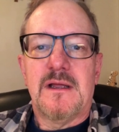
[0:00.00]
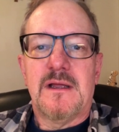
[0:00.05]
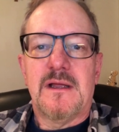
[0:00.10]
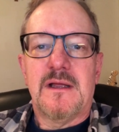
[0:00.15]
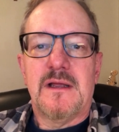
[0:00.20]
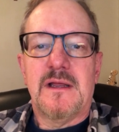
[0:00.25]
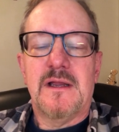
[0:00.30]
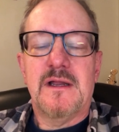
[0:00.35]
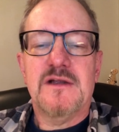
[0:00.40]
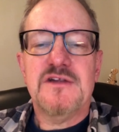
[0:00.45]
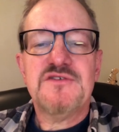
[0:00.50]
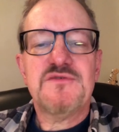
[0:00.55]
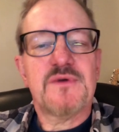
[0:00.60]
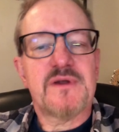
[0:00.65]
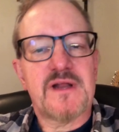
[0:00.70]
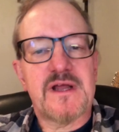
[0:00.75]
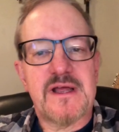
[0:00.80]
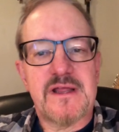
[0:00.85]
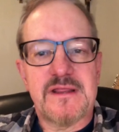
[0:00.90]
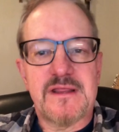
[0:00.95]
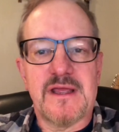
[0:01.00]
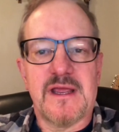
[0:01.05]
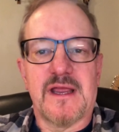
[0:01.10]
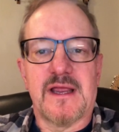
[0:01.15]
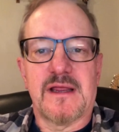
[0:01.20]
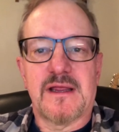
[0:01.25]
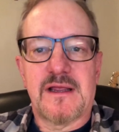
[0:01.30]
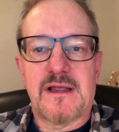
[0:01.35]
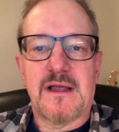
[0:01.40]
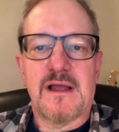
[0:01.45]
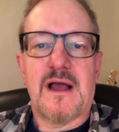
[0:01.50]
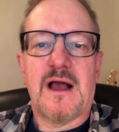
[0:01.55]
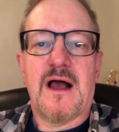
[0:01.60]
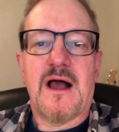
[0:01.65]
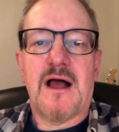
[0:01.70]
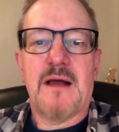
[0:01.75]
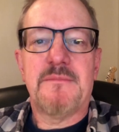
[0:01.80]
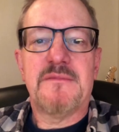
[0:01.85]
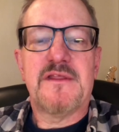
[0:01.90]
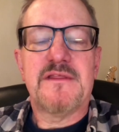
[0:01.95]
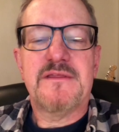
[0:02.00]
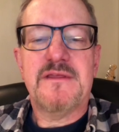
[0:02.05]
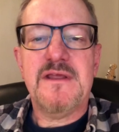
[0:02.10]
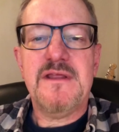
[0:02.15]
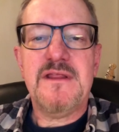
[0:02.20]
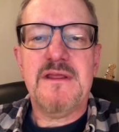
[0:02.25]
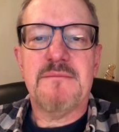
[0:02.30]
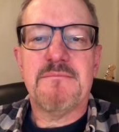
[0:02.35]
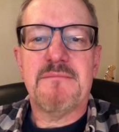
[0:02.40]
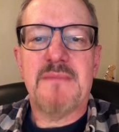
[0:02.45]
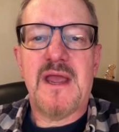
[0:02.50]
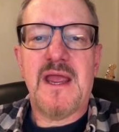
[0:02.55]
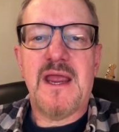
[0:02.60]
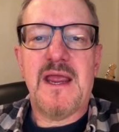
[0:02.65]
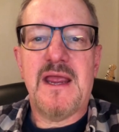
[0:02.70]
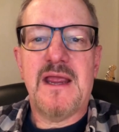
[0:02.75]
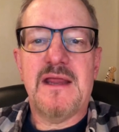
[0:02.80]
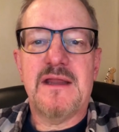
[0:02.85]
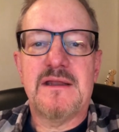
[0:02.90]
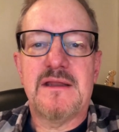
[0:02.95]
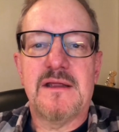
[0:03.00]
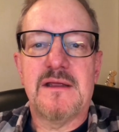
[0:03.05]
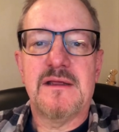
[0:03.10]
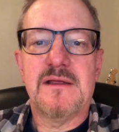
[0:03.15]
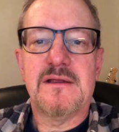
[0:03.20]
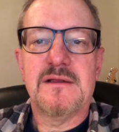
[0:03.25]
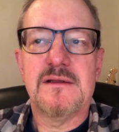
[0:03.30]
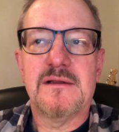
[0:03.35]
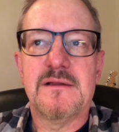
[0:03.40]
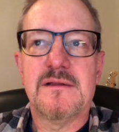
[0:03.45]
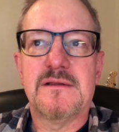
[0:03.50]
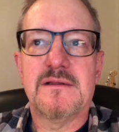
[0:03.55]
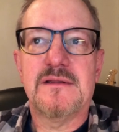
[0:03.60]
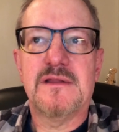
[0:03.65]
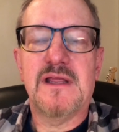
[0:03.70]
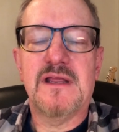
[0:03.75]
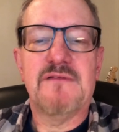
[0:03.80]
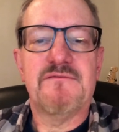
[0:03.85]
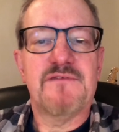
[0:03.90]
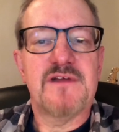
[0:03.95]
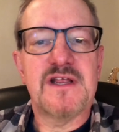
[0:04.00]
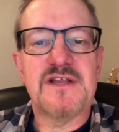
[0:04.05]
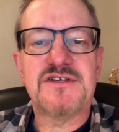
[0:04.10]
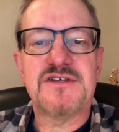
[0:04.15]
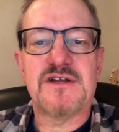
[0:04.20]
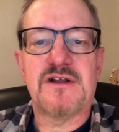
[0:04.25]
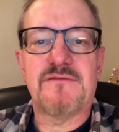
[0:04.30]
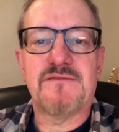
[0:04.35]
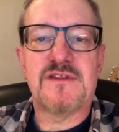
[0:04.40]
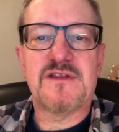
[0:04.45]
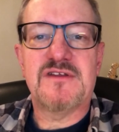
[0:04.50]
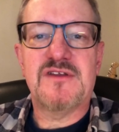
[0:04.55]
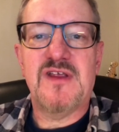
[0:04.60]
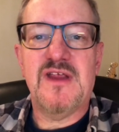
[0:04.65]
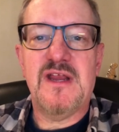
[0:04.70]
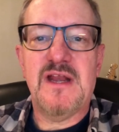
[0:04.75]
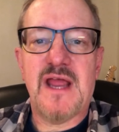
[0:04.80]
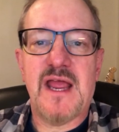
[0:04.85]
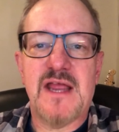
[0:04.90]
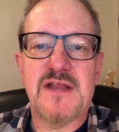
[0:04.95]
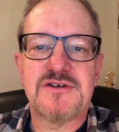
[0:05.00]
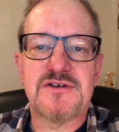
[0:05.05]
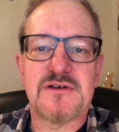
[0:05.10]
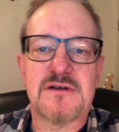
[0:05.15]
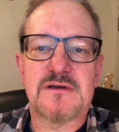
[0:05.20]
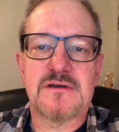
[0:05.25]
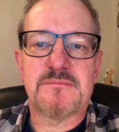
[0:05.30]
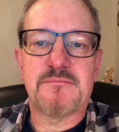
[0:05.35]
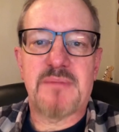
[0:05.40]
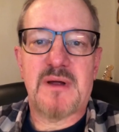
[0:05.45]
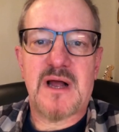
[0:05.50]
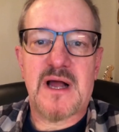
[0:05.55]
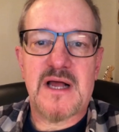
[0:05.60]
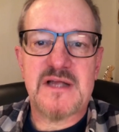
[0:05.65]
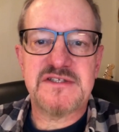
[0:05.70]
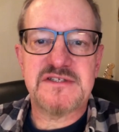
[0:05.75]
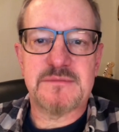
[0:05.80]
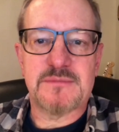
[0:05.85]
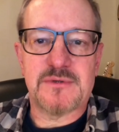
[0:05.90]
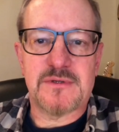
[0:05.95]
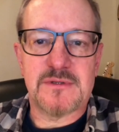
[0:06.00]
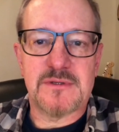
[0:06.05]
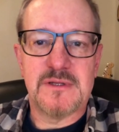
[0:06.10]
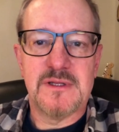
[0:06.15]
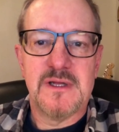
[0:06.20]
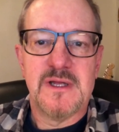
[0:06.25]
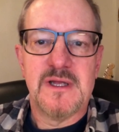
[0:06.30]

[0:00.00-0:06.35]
here's what I think. The thing that made the invention of the teenager possible